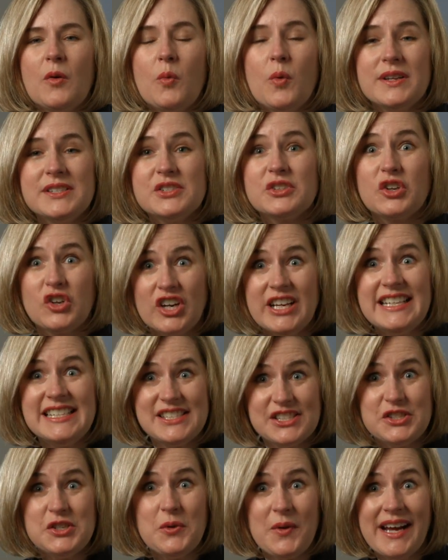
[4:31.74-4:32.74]
what
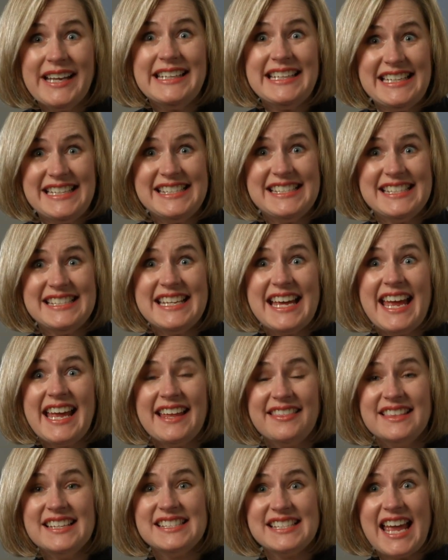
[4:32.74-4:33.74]
screens do I need today
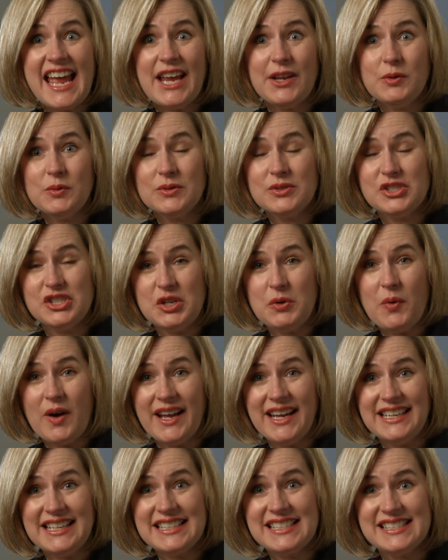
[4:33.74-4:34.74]
at this annual
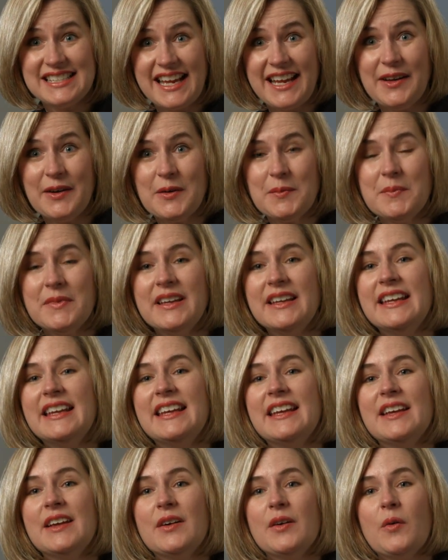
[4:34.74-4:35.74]
GYN exam?
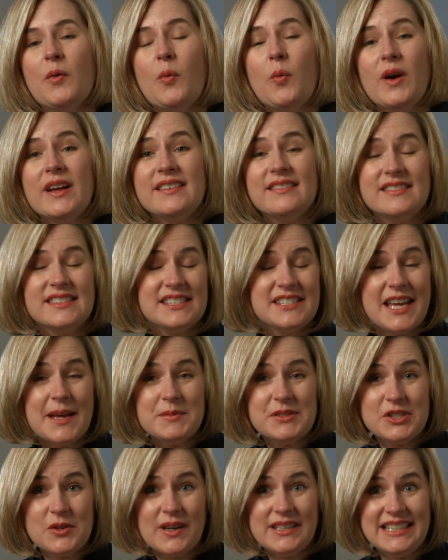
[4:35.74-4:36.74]
What
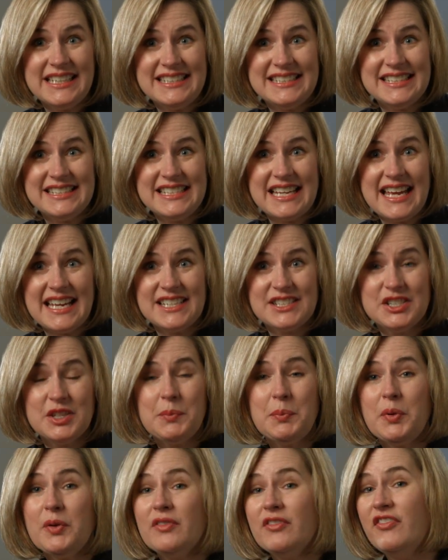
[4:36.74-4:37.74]
steps do I need to take to
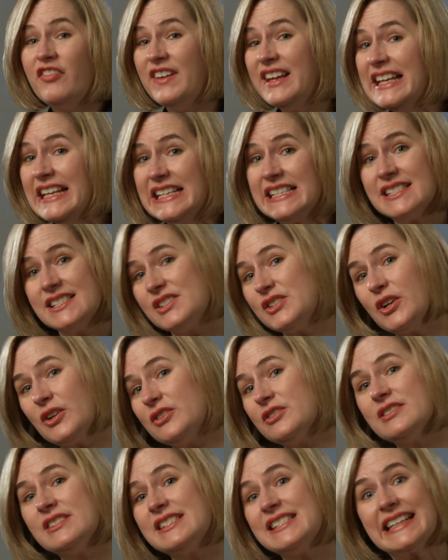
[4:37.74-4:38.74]
prevent
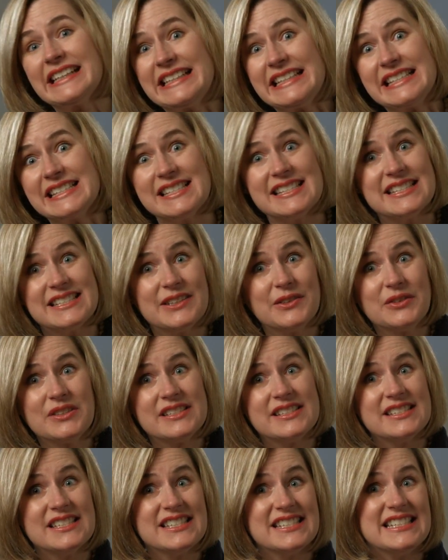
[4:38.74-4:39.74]
certain sicknesses,
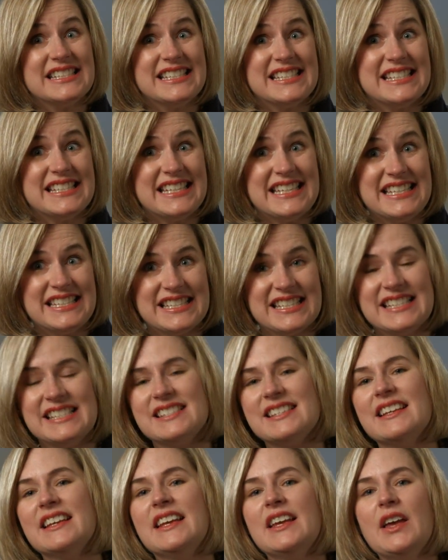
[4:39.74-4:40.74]
illnesses, and
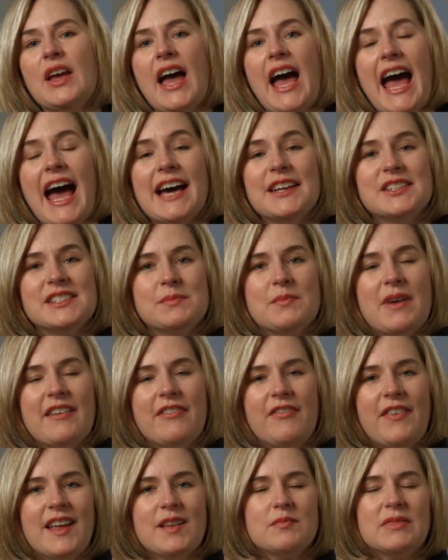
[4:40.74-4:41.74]
diseases? How does my
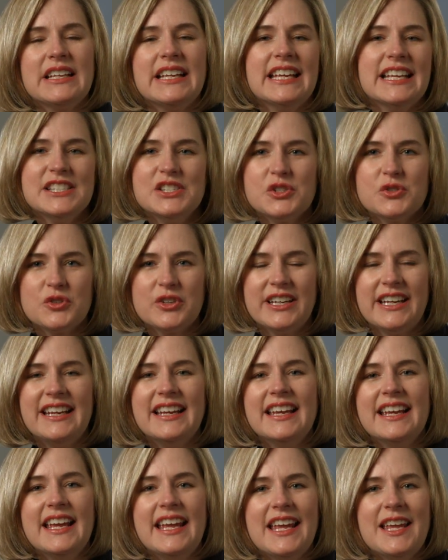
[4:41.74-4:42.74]
family history
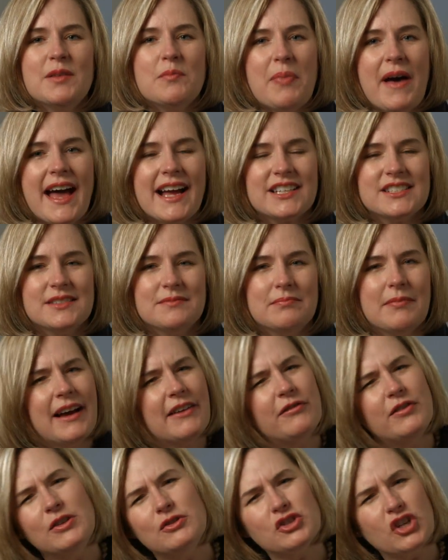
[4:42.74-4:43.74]
impact my
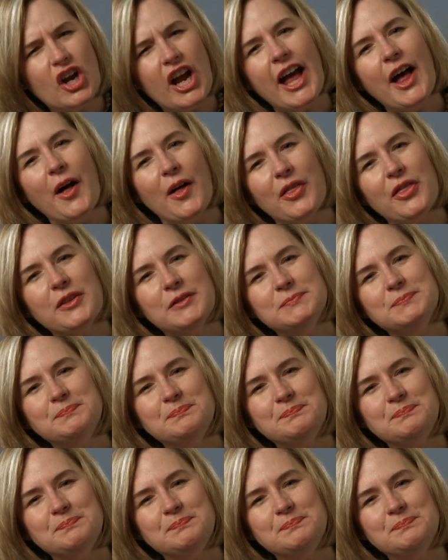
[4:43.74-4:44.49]
future health?